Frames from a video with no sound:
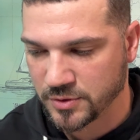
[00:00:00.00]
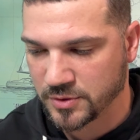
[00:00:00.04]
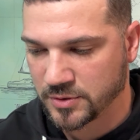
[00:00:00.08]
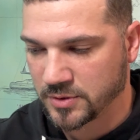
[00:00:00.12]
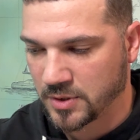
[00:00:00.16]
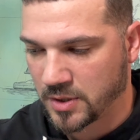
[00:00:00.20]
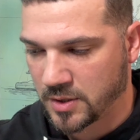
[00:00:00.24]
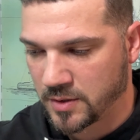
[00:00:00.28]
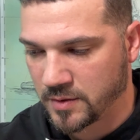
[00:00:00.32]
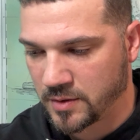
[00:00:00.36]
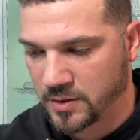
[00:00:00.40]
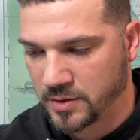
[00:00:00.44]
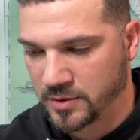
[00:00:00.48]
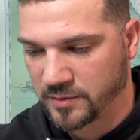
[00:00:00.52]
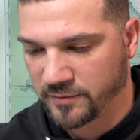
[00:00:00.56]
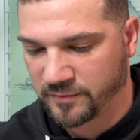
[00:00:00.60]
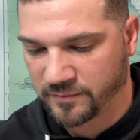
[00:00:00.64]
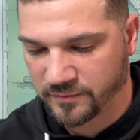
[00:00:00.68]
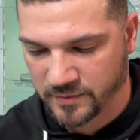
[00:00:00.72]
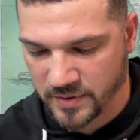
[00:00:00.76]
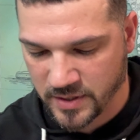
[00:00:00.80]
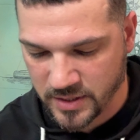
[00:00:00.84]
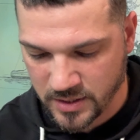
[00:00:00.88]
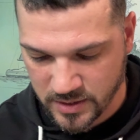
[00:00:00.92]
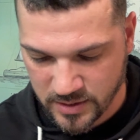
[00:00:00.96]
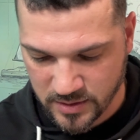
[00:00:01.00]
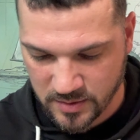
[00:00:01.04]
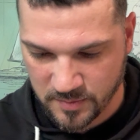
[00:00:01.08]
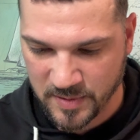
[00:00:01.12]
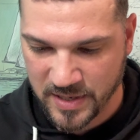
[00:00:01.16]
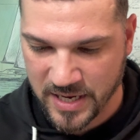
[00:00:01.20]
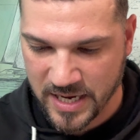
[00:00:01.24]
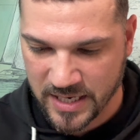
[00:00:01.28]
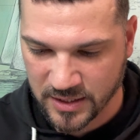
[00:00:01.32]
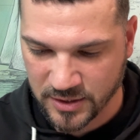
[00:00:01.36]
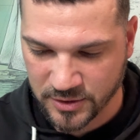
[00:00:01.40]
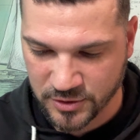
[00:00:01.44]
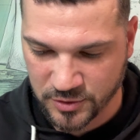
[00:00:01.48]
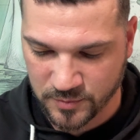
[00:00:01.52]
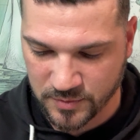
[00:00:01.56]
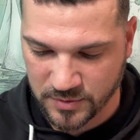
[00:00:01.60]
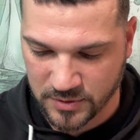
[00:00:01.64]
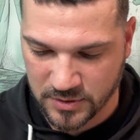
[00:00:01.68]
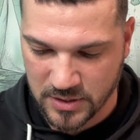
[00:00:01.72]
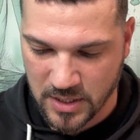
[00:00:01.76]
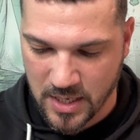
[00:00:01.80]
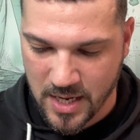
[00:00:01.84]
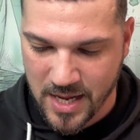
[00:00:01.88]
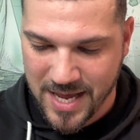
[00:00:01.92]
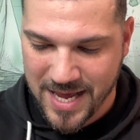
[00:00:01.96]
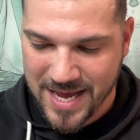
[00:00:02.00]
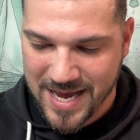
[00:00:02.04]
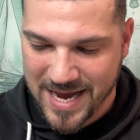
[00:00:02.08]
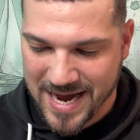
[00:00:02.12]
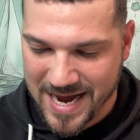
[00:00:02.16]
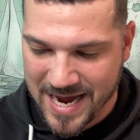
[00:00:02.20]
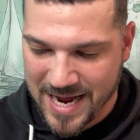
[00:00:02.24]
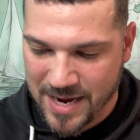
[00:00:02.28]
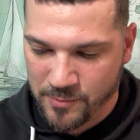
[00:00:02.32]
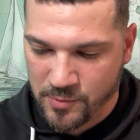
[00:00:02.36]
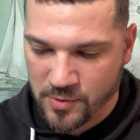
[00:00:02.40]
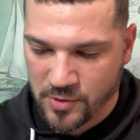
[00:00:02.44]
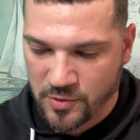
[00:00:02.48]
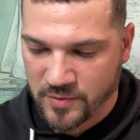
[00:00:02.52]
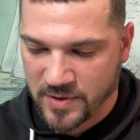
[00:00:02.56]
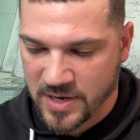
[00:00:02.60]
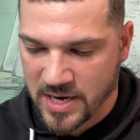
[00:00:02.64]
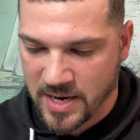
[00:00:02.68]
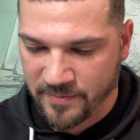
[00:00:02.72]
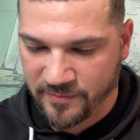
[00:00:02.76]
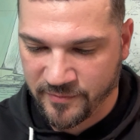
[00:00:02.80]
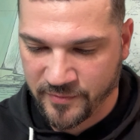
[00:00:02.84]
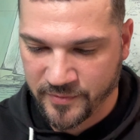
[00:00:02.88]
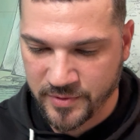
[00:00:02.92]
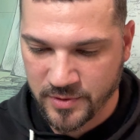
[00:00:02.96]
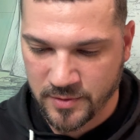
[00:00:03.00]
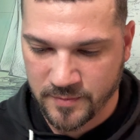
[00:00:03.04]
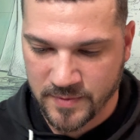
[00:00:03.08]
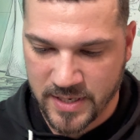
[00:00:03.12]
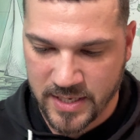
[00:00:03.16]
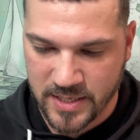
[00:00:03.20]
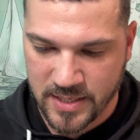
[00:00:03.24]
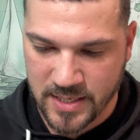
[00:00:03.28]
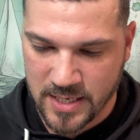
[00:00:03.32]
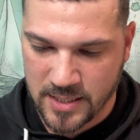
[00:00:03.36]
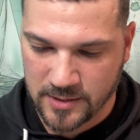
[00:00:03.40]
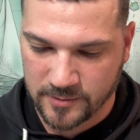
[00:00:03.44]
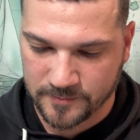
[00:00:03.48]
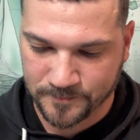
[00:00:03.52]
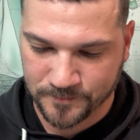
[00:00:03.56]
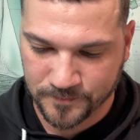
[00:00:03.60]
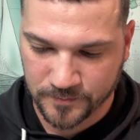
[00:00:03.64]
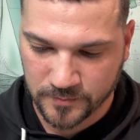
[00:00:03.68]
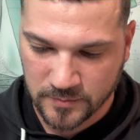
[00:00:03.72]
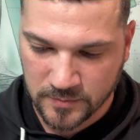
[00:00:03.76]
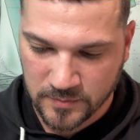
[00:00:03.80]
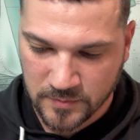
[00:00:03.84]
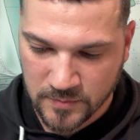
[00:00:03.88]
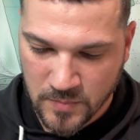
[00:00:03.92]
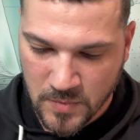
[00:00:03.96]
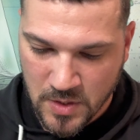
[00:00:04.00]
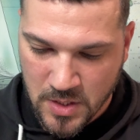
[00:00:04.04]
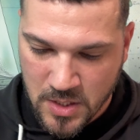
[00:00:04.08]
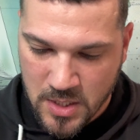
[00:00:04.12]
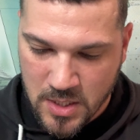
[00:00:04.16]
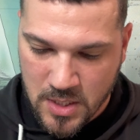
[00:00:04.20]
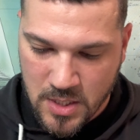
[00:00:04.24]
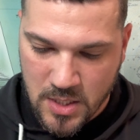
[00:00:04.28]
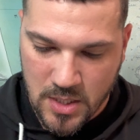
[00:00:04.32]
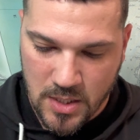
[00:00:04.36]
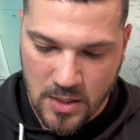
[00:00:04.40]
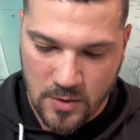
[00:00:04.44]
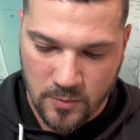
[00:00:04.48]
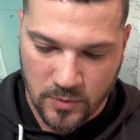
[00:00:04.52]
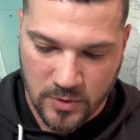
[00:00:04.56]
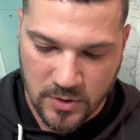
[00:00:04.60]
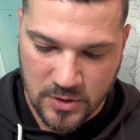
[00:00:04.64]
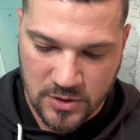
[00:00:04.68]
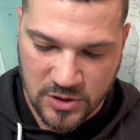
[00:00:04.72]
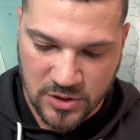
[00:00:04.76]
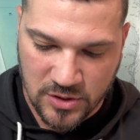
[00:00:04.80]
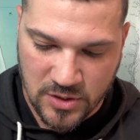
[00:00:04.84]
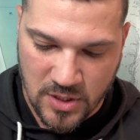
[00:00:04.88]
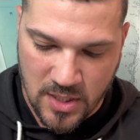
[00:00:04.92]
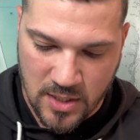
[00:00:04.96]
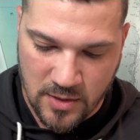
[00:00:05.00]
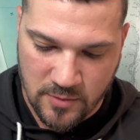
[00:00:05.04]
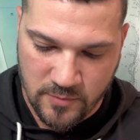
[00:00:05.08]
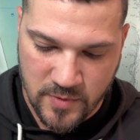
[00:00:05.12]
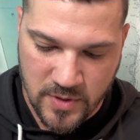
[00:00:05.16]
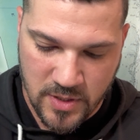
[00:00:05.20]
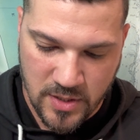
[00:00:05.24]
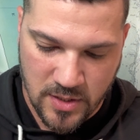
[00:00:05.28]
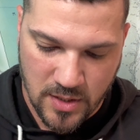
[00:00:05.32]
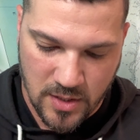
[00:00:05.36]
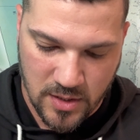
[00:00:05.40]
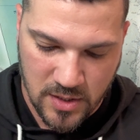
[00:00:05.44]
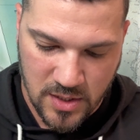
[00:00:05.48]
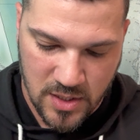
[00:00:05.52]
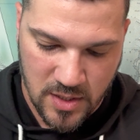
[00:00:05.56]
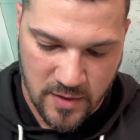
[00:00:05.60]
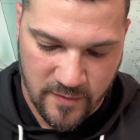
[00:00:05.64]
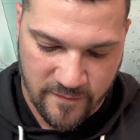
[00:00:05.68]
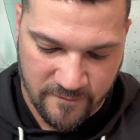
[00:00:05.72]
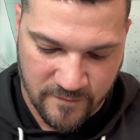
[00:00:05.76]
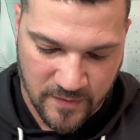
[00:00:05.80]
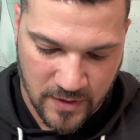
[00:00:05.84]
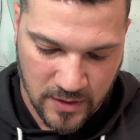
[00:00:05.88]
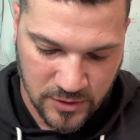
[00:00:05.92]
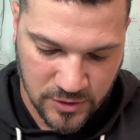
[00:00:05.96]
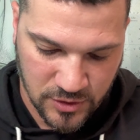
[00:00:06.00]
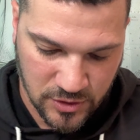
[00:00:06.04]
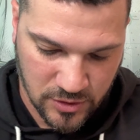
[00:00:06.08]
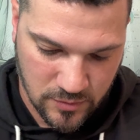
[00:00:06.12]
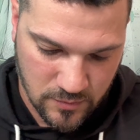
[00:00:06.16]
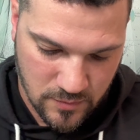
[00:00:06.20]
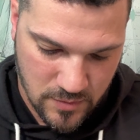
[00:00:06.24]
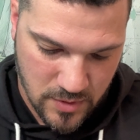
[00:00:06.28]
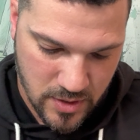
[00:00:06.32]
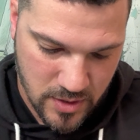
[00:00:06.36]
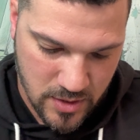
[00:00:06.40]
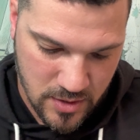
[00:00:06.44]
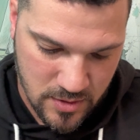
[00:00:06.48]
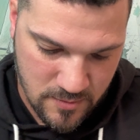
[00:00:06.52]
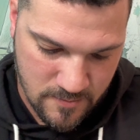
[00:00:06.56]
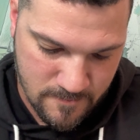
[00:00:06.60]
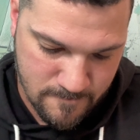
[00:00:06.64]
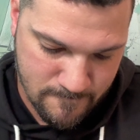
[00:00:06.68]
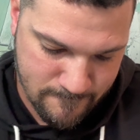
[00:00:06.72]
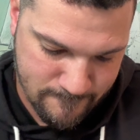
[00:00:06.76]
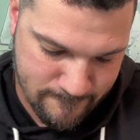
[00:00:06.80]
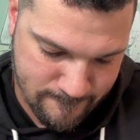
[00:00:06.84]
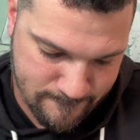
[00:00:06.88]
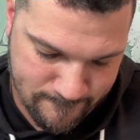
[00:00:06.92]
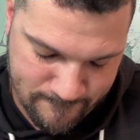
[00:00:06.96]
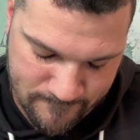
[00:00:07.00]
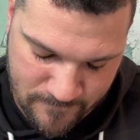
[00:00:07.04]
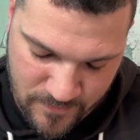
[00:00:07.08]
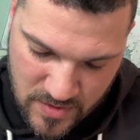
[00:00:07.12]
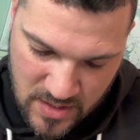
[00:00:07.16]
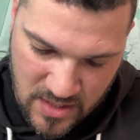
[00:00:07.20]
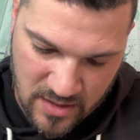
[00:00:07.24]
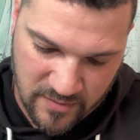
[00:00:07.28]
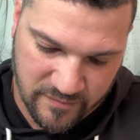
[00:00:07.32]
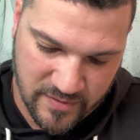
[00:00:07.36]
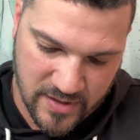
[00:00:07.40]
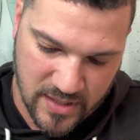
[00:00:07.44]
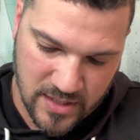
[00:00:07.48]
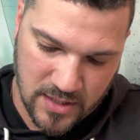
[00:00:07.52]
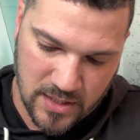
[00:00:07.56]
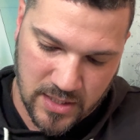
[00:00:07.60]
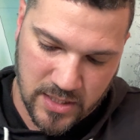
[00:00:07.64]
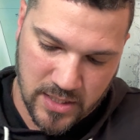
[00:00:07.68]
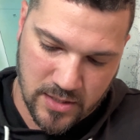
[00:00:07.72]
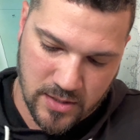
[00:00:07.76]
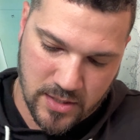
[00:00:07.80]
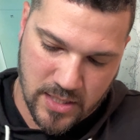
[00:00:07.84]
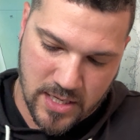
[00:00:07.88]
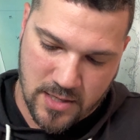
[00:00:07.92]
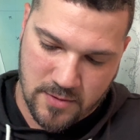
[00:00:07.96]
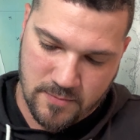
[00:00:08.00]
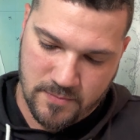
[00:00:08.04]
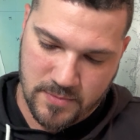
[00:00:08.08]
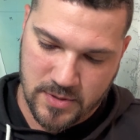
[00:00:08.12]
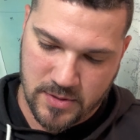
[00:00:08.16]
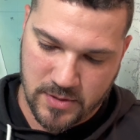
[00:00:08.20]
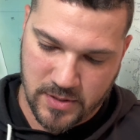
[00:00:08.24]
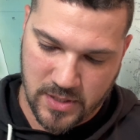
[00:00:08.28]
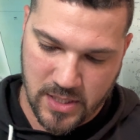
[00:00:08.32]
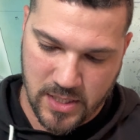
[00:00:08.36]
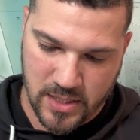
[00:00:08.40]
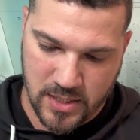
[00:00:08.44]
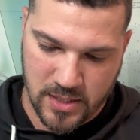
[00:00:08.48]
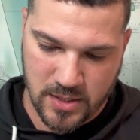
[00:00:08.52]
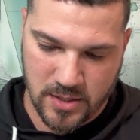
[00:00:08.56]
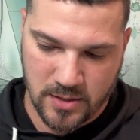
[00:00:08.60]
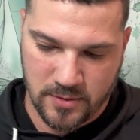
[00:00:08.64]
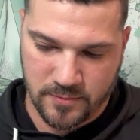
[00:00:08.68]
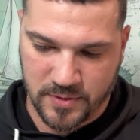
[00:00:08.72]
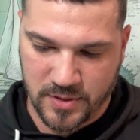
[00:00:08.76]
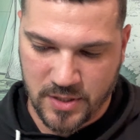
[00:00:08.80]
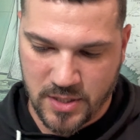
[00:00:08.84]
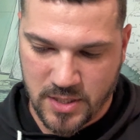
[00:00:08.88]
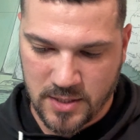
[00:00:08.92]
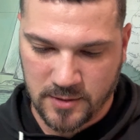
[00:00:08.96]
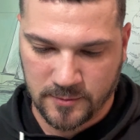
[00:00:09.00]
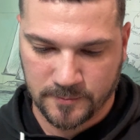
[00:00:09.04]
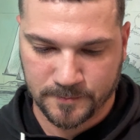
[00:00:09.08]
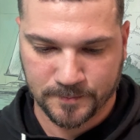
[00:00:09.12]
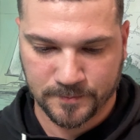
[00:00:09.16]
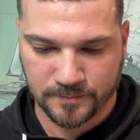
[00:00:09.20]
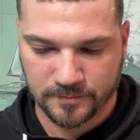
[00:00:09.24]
you saw on the front of the package, which I will grab for you right now. And we're gonna start with the first one, if I can get it out. Okay, here we are.